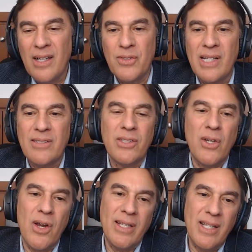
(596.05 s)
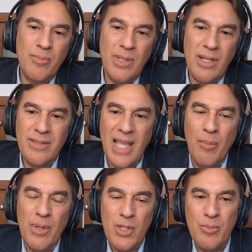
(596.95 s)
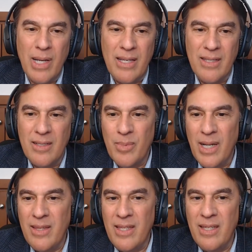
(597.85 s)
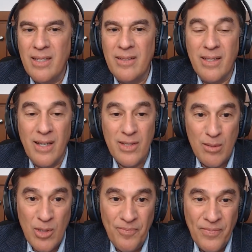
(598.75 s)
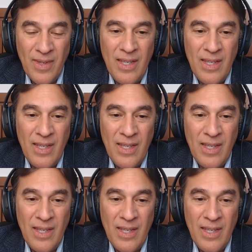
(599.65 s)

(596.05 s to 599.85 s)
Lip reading: So that's a target that's been established by the customer,